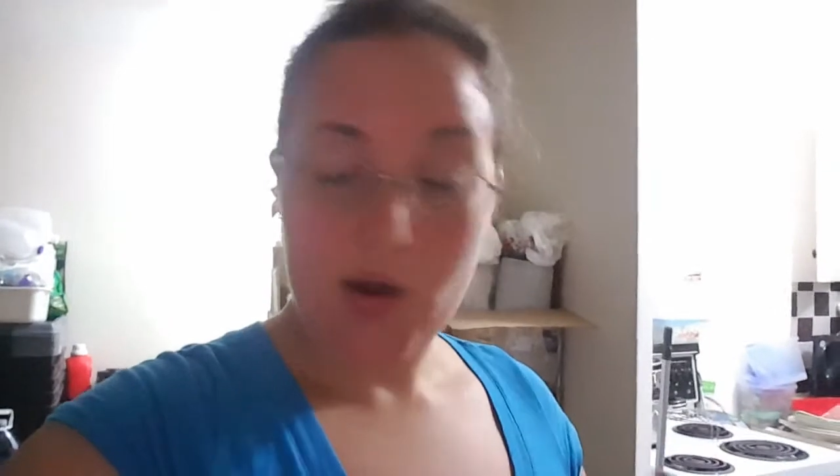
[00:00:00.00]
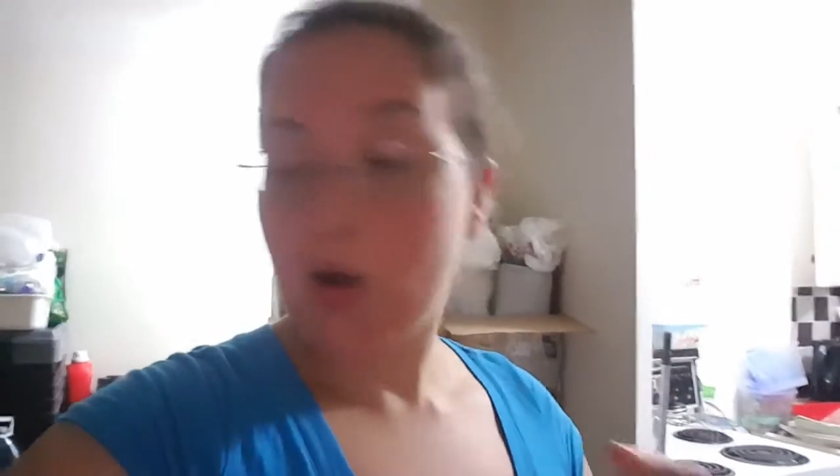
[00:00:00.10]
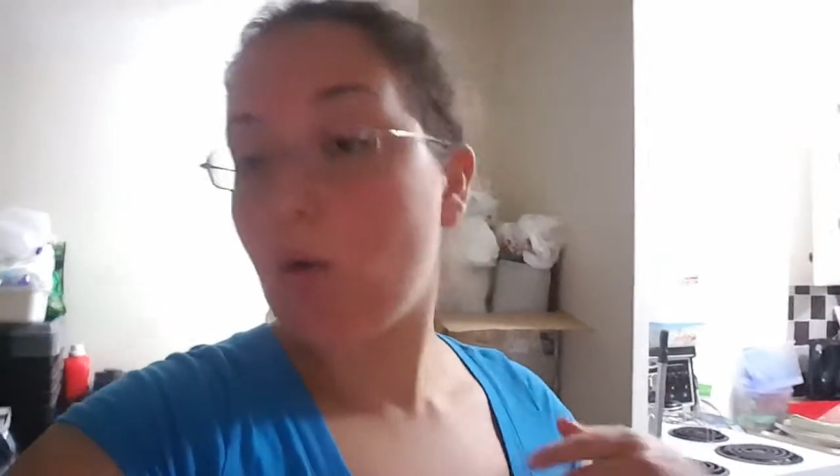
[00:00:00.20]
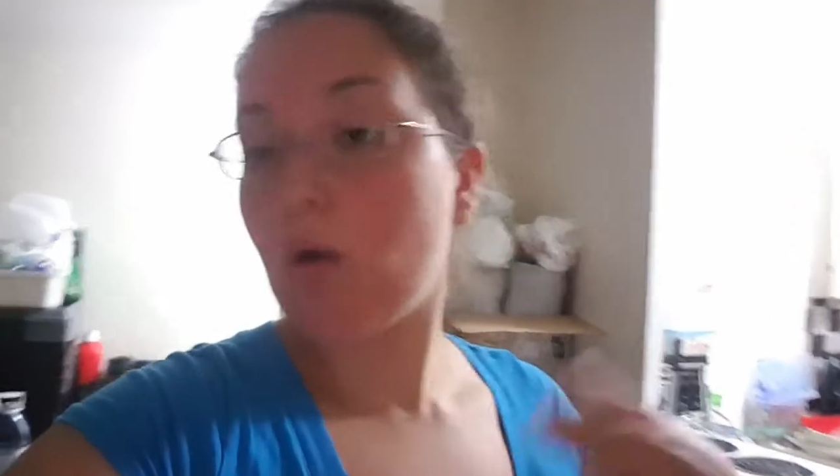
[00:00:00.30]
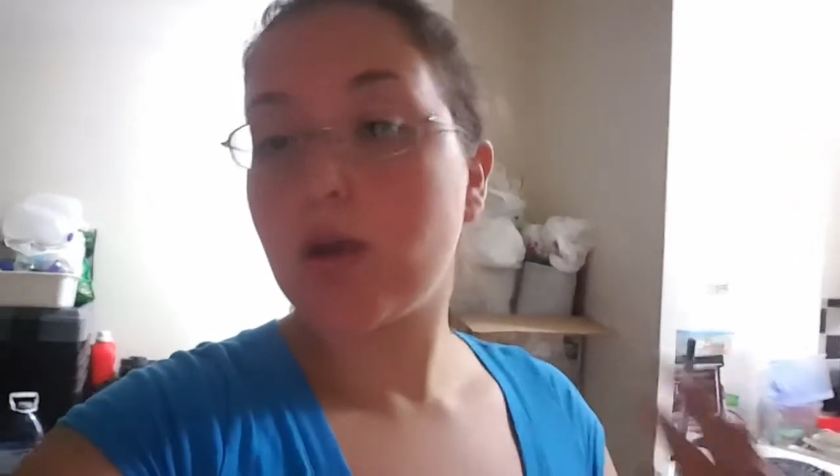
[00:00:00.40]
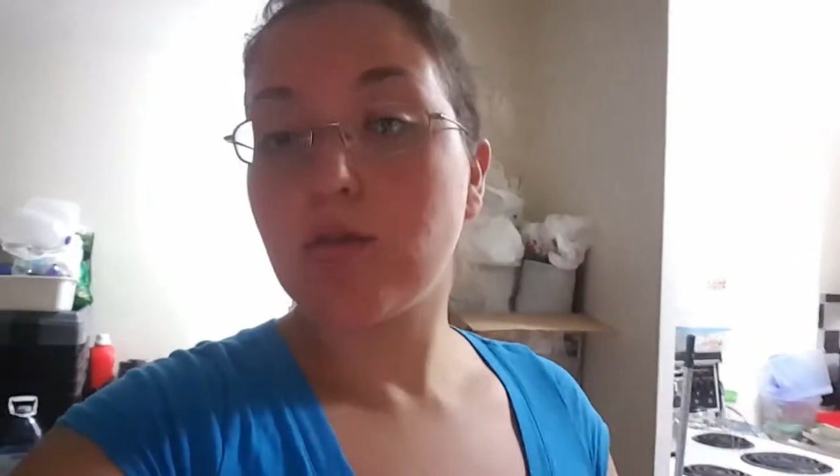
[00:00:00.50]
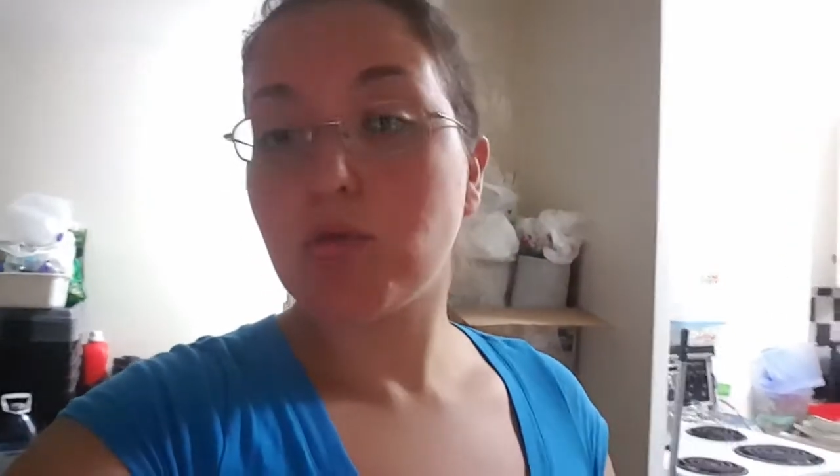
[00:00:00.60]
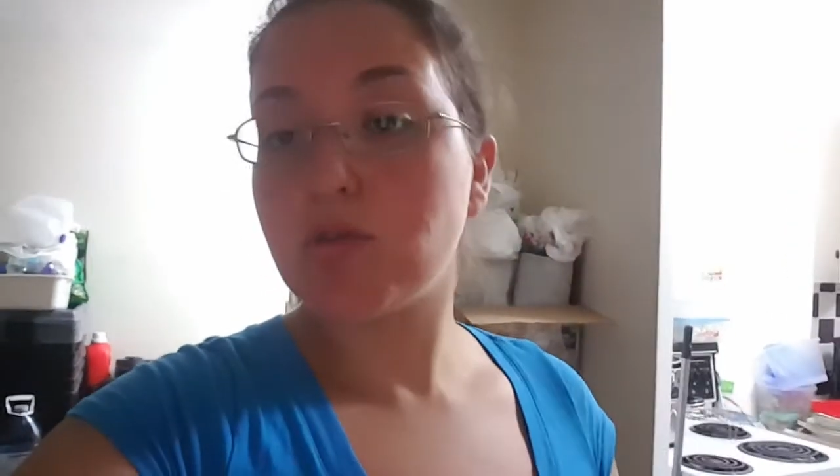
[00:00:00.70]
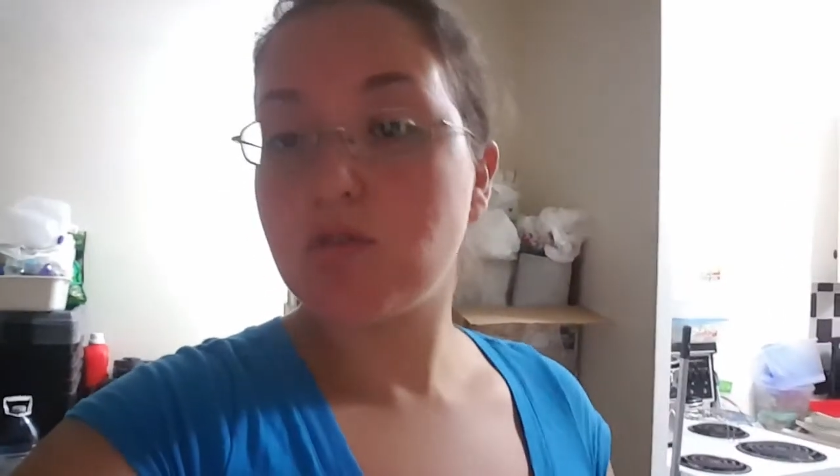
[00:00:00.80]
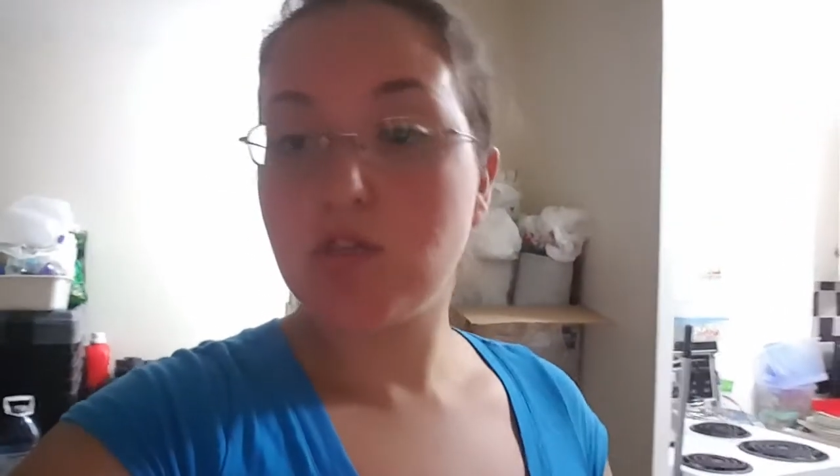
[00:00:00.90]
uh, or
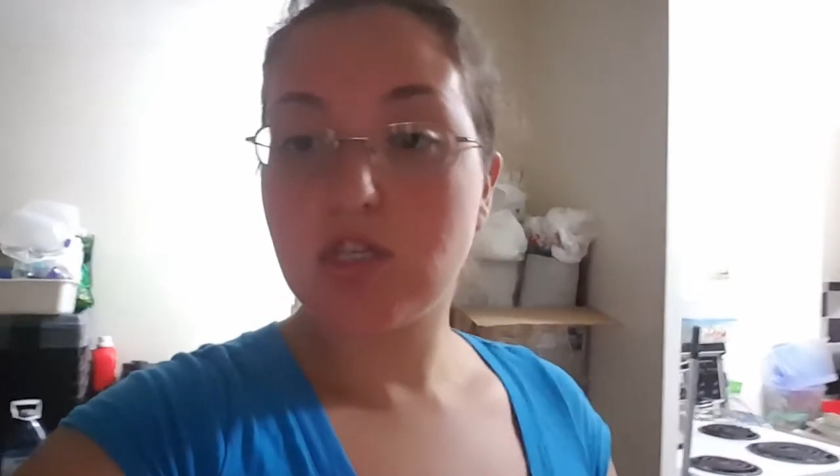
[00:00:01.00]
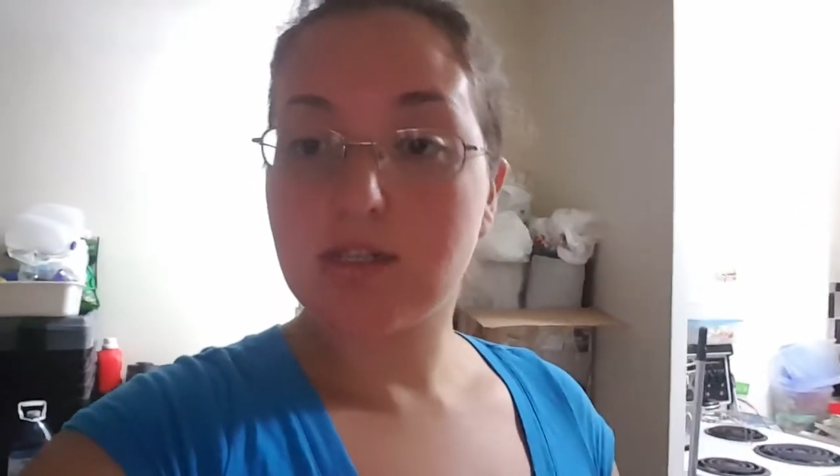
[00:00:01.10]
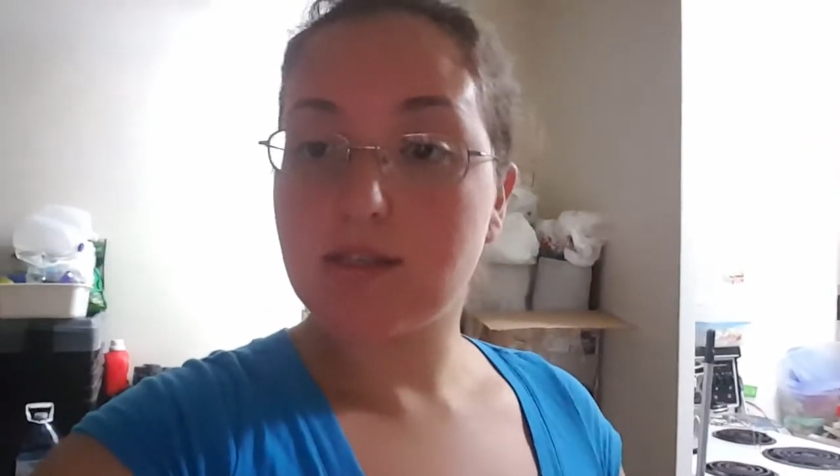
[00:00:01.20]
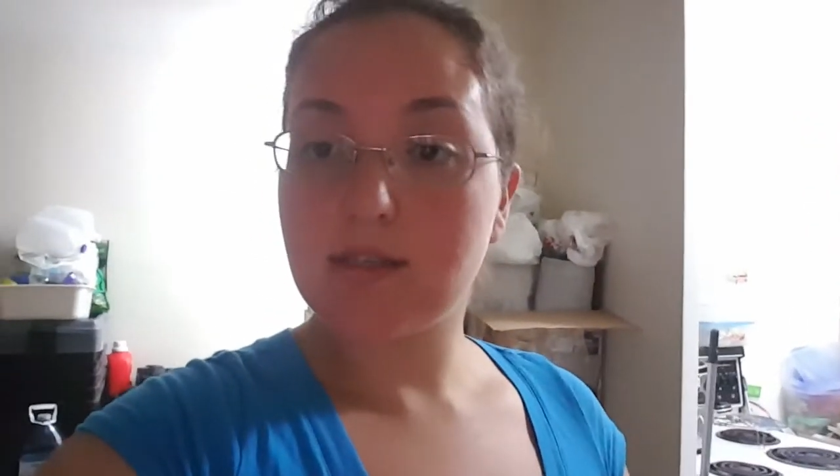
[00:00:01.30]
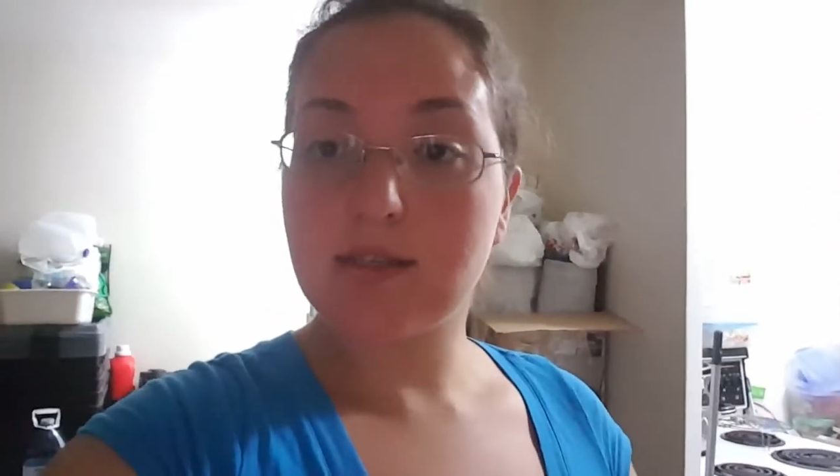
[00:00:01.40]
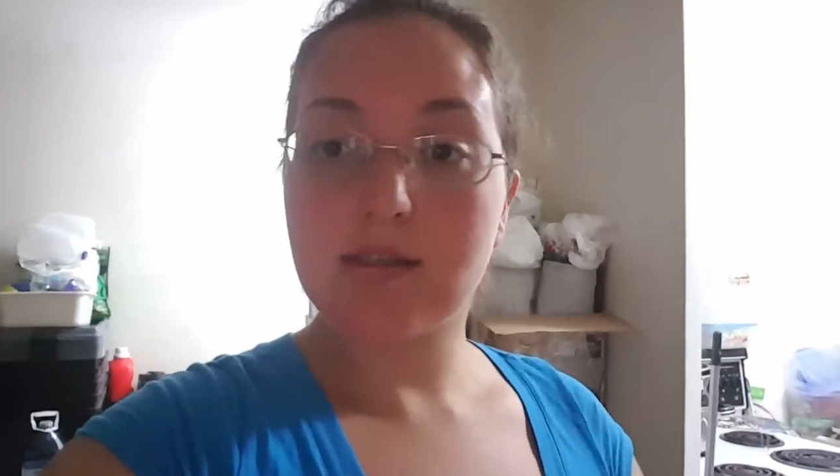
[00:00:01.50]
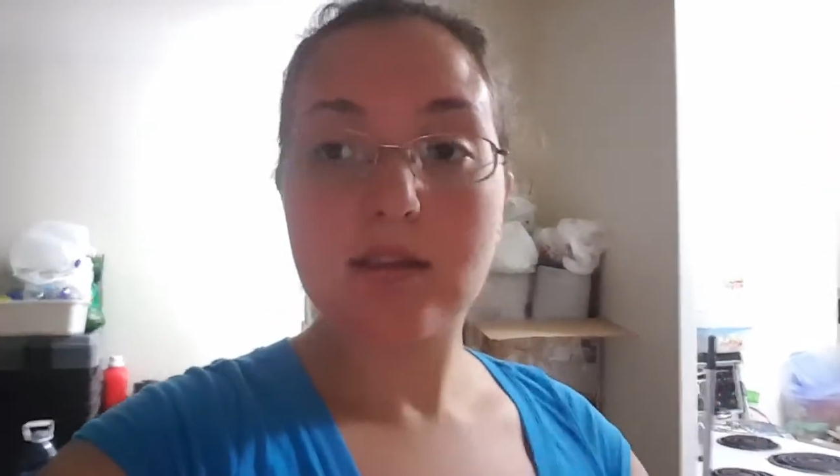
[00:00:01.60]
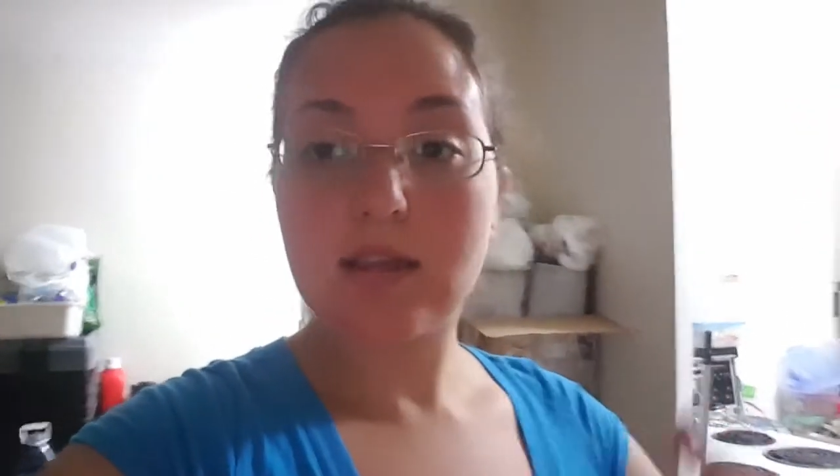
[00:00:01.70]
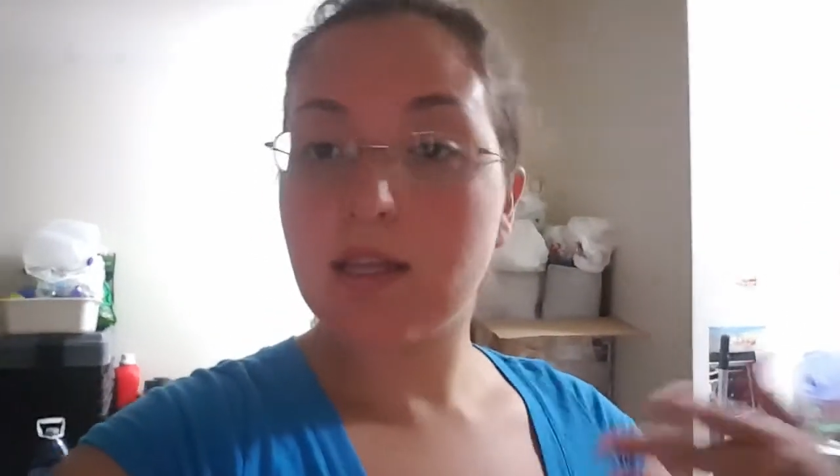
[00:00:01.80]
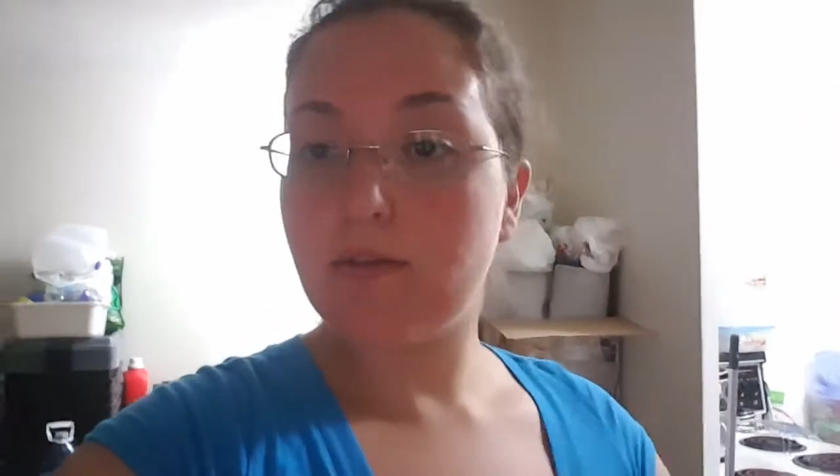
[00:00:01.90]
you can just